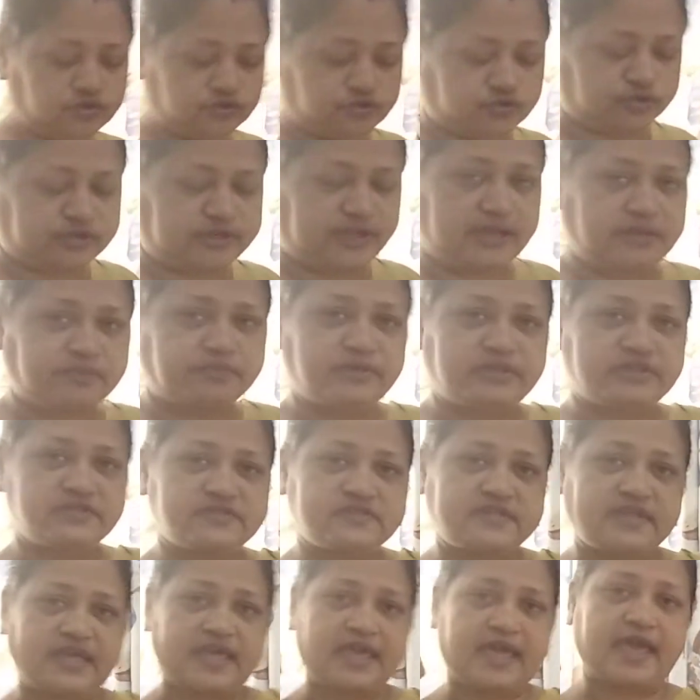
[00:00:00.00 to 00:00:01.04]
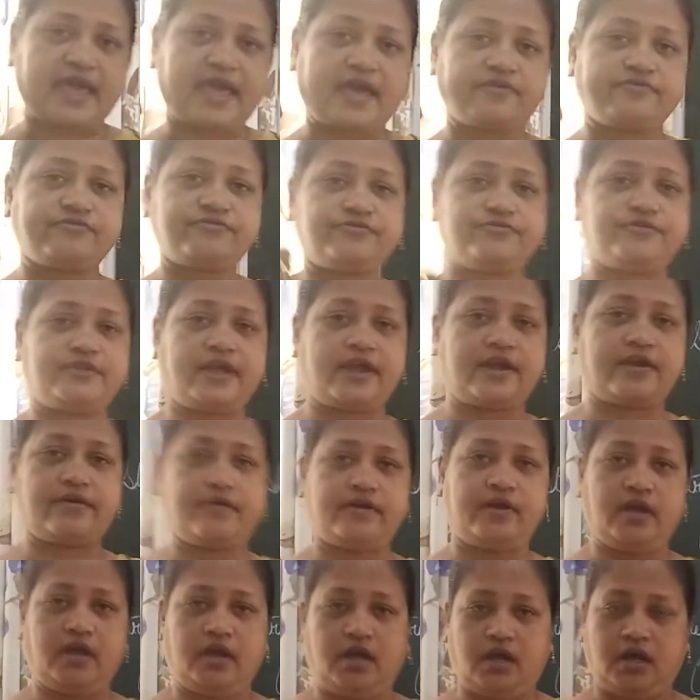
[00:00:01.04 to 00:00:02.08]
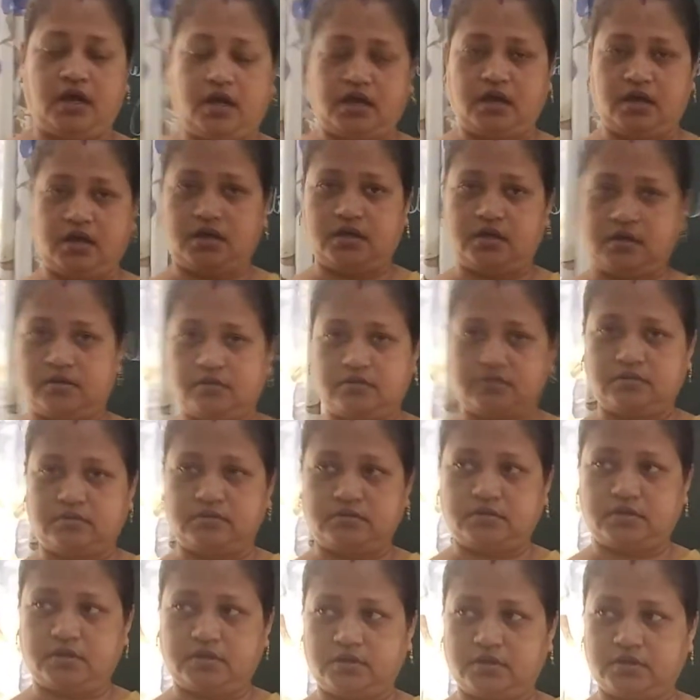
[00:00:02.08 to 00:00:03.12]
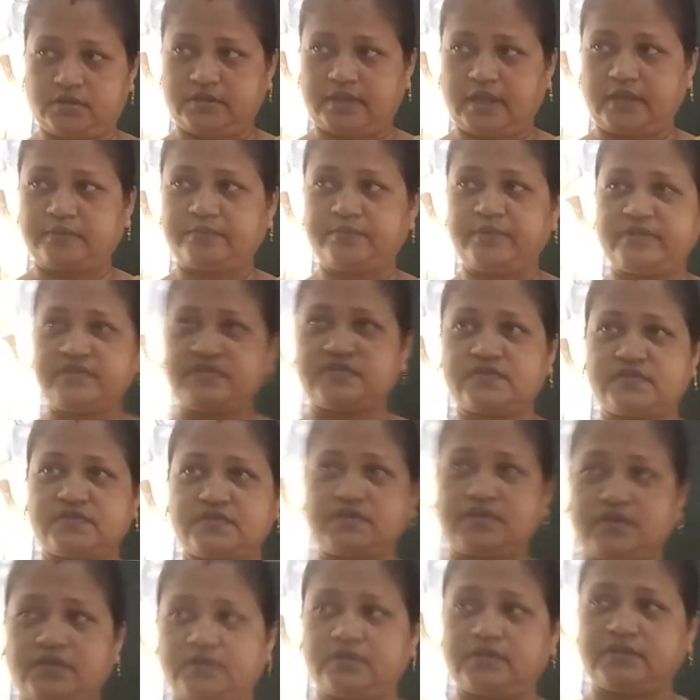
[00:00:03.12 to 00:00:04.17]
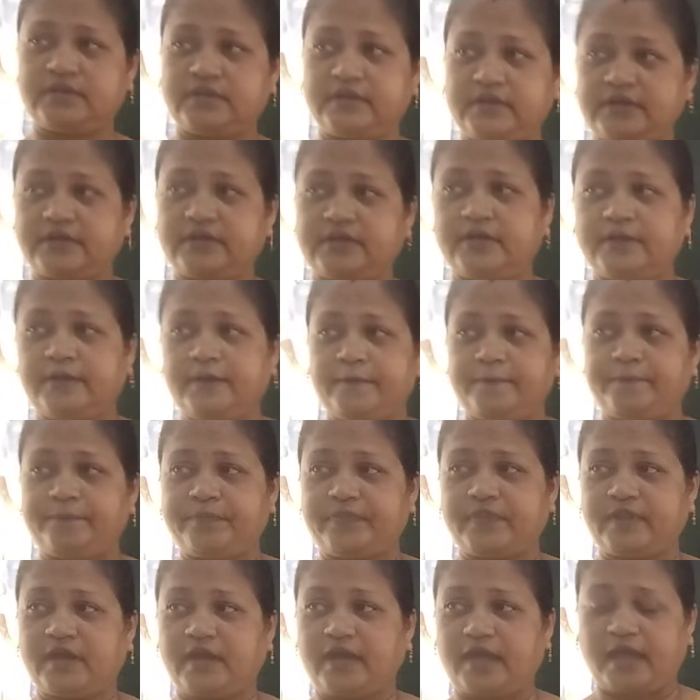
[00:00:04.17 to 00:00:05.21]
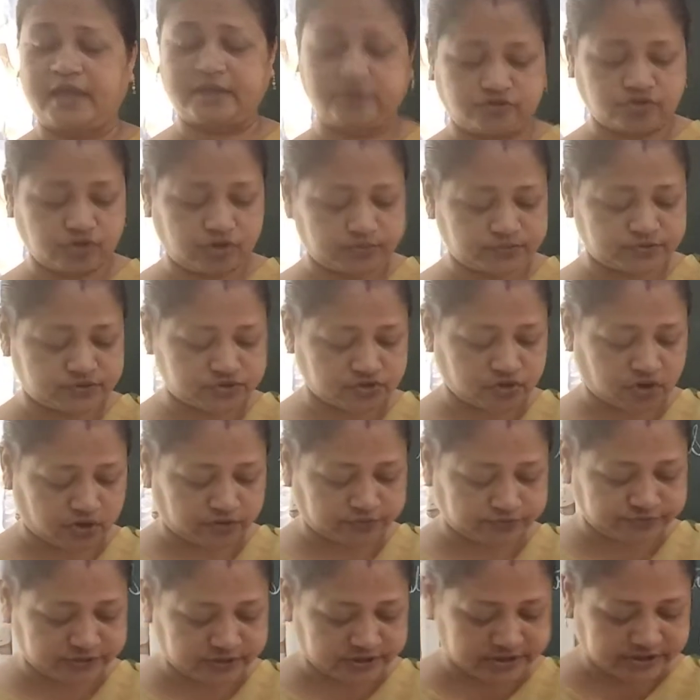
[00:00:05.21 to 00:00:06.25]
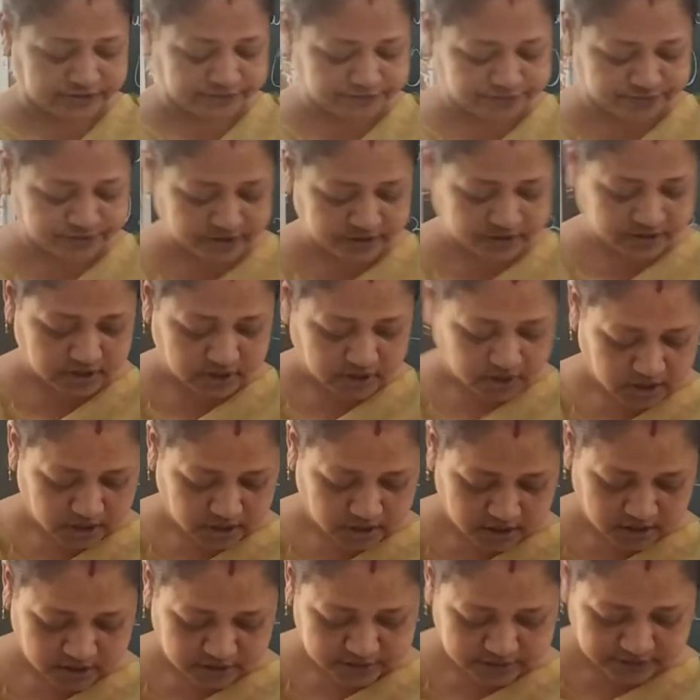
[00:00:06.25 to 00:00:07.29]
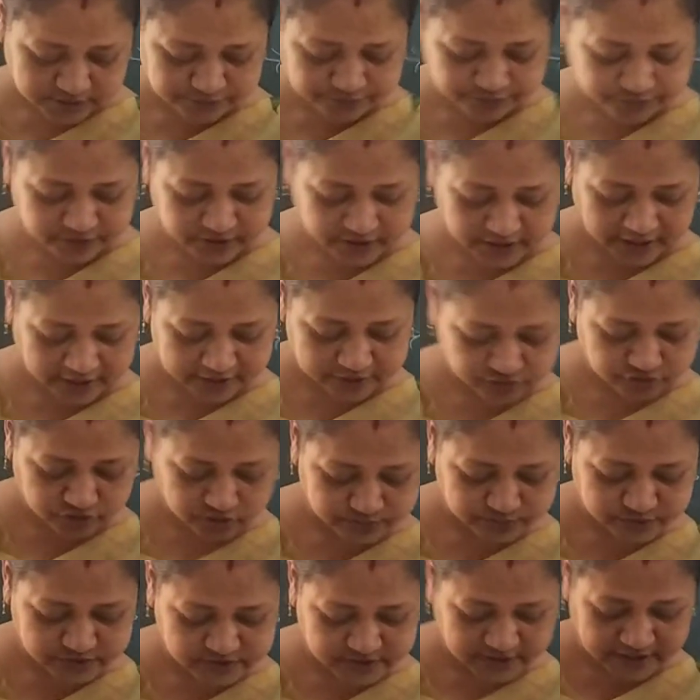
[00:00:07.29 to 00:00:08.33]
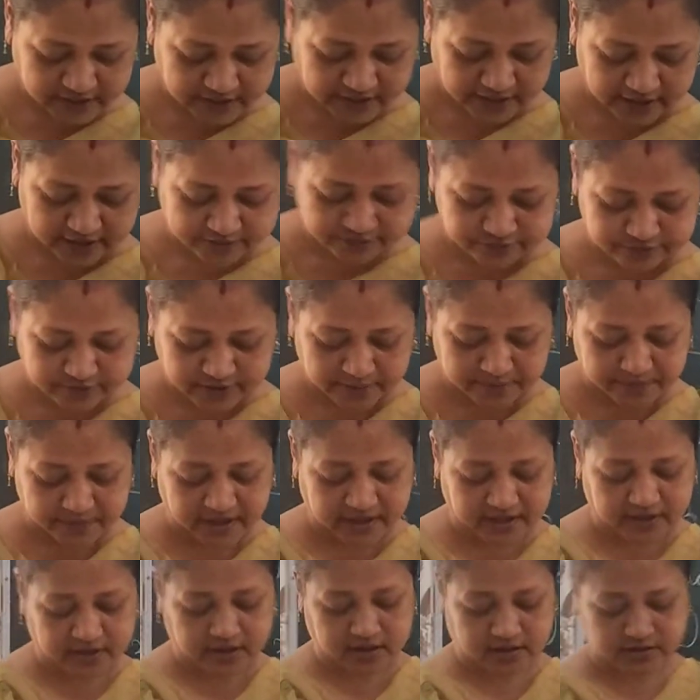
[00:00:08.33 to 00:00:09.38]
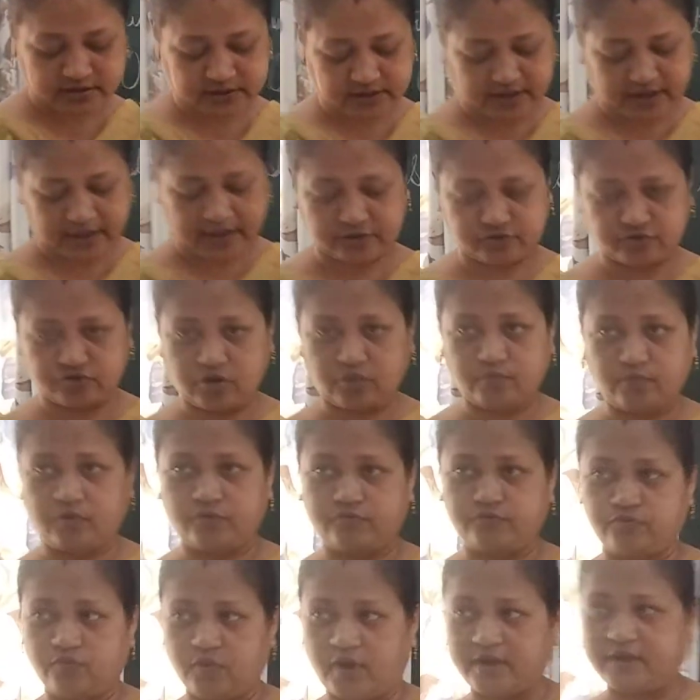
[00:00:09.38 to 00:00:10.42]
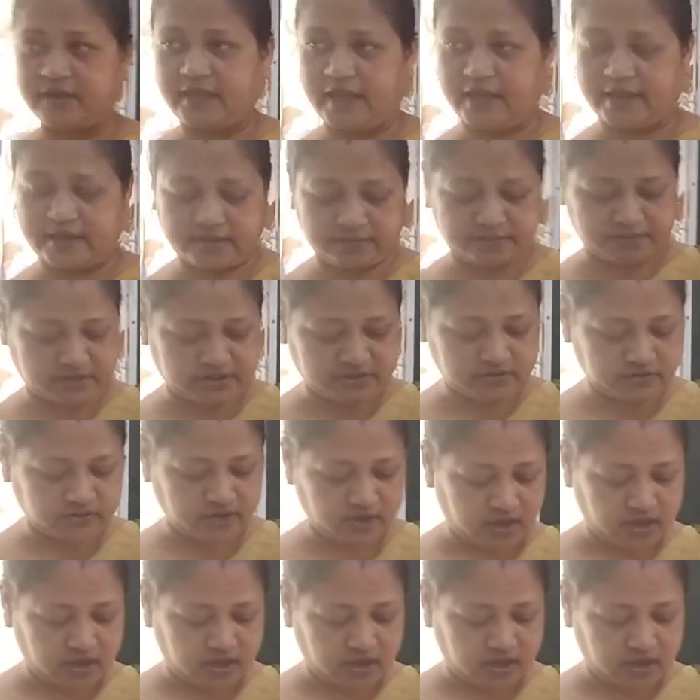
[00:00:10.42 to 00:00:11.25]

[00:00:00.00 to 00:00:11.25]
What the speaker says: So that means they have their that means the atoms of the different atoms they make the atom of one element,